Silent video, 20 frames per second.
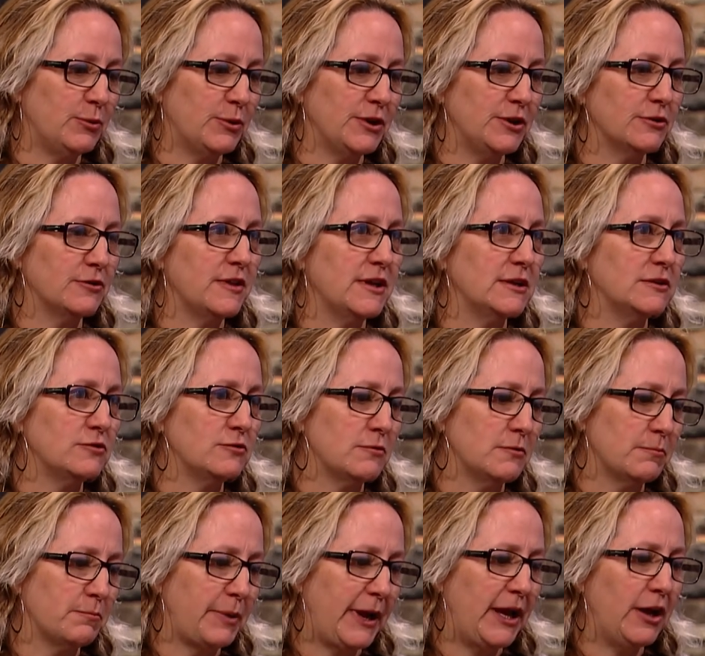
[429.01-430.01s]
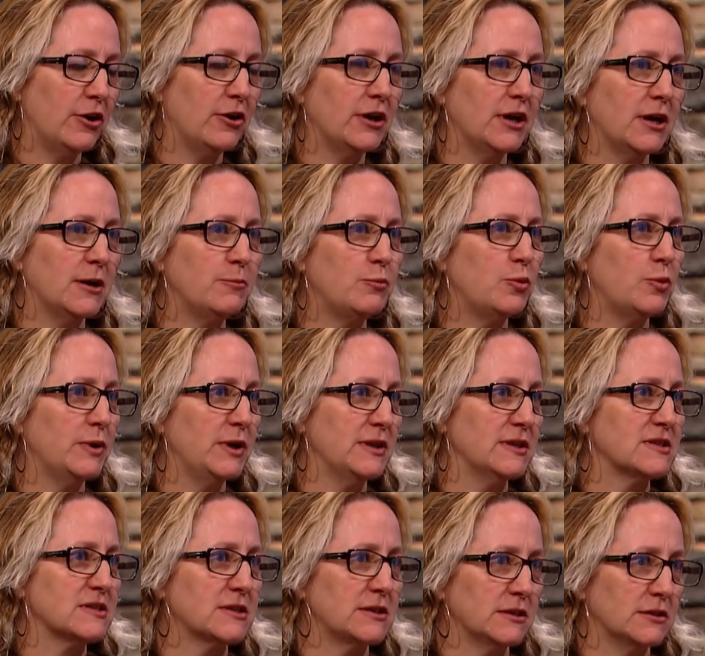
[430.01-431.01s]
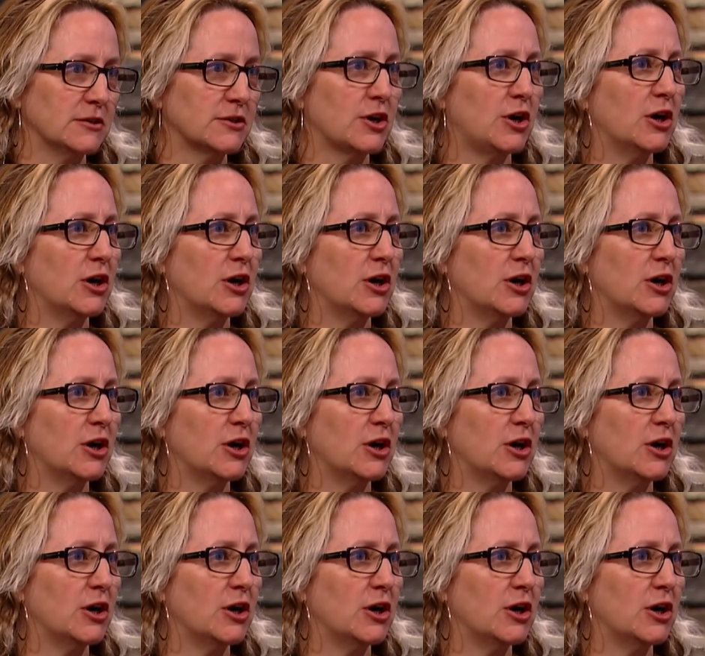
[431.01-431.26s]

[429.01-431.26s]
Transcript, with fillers: where you're then paired up with a skilled